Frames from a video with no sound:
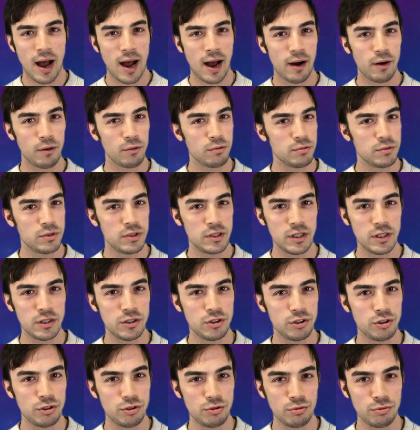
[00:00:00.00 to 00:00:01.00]
"How
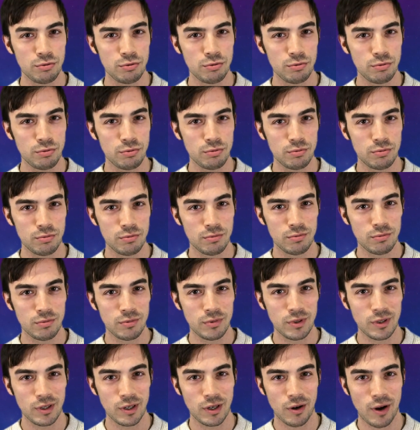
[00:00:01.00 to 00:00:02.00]
did you
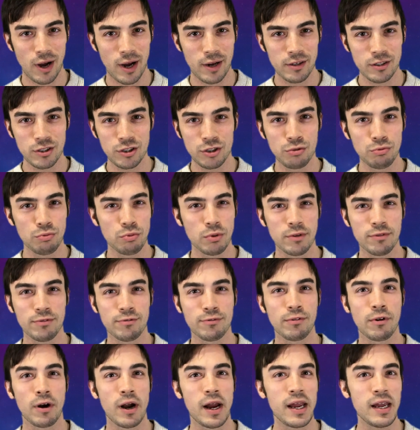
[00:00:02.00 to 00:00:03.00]
you know how did you
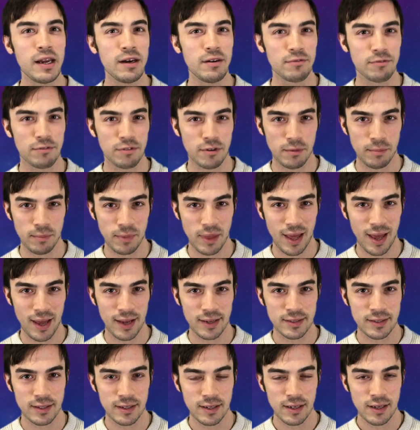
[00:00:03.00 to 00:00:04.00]
refrain from
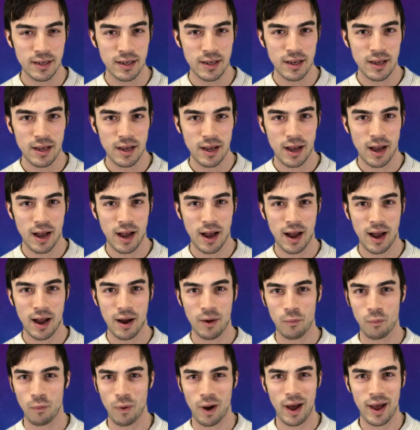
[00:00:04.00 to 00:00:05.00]
that?
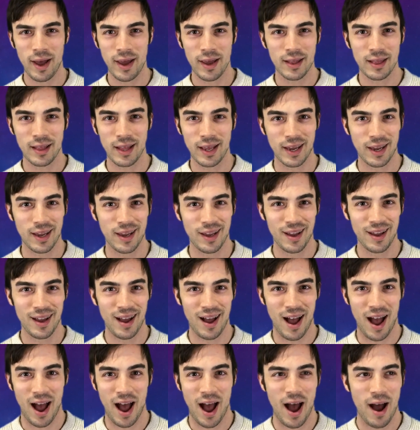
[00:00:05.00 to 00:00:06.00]
How, why like
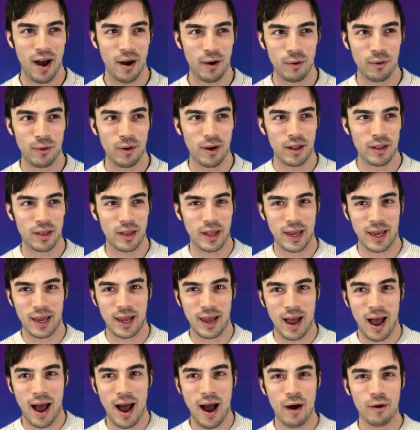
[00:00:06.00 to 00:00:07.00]
how
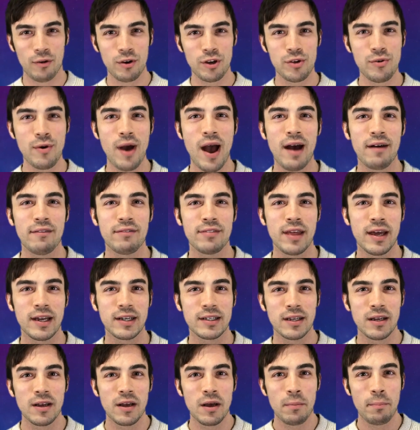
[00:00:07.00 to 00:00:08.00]
like how do you have
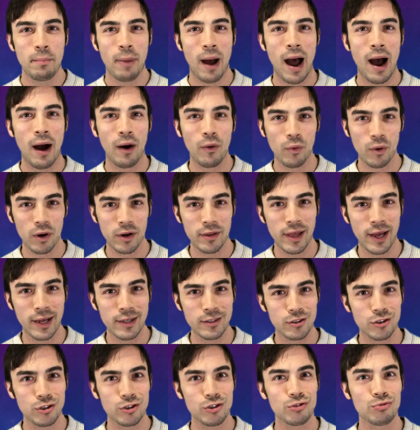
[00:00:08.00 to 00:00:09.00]
that power
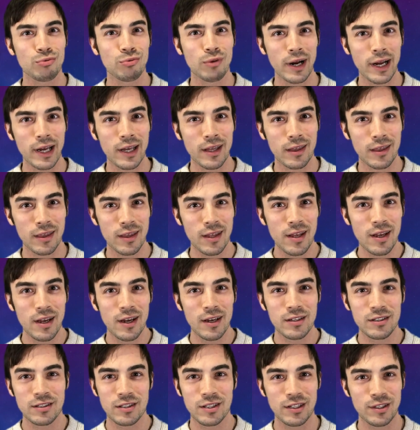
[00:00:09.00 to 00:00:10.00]
that strength
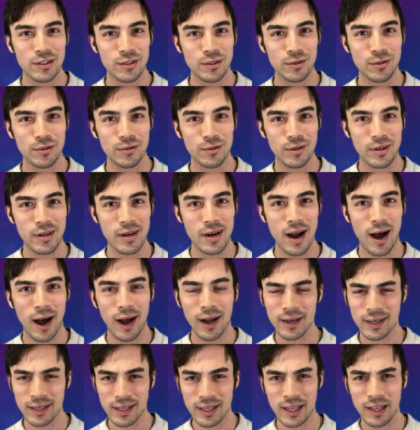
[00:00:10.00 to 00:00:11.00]
to
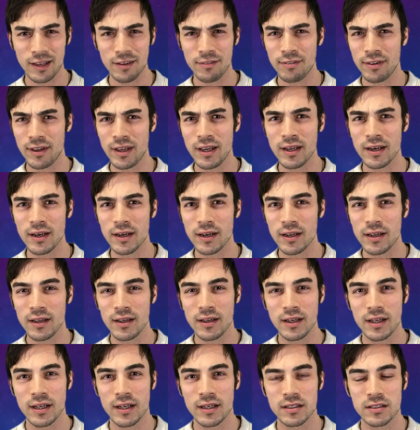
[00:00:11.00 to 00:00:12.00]
not give in
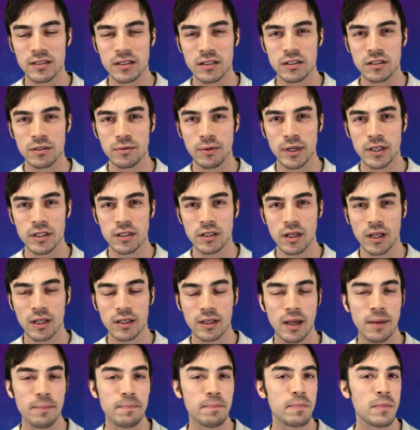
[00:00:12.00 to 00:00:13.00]
in a situation
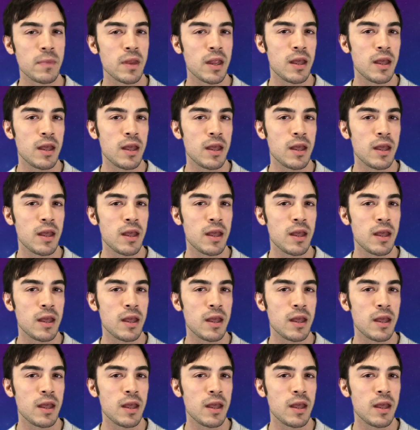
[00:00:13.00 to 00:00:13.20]
like that?"